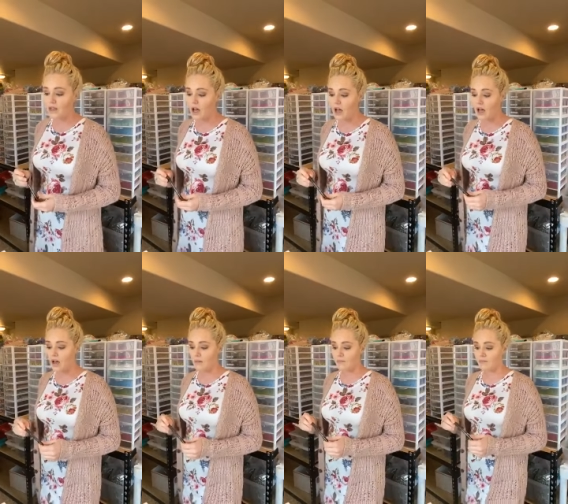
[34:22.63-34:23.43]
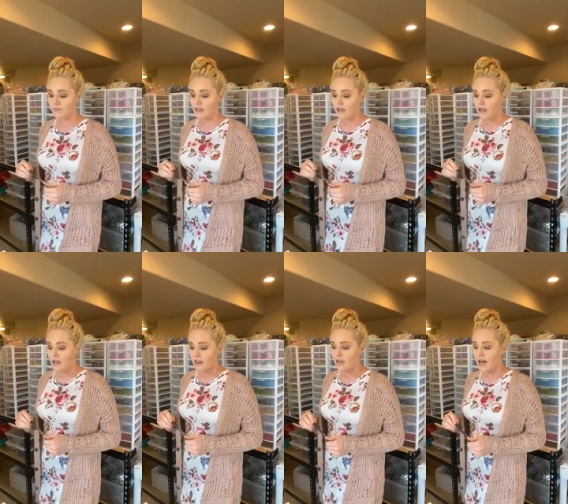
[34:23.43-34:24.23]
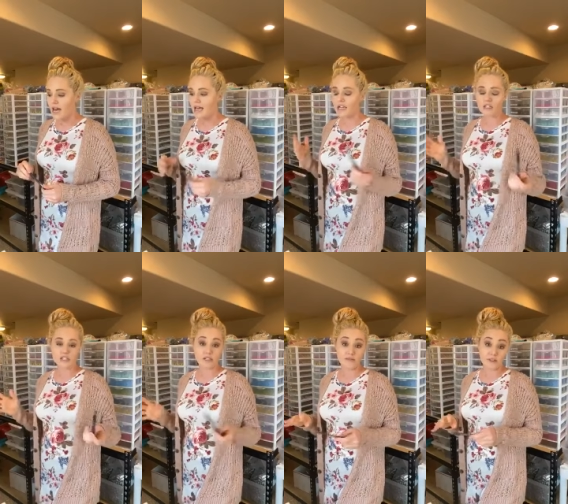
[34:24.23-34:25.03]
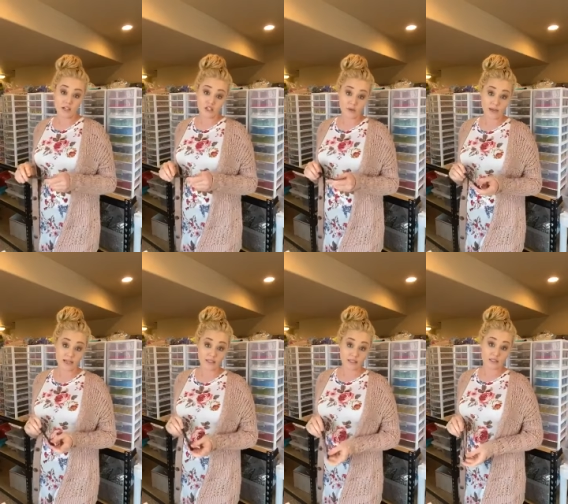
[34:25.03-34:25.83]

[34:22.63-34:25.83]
um, that it just could fluctuate.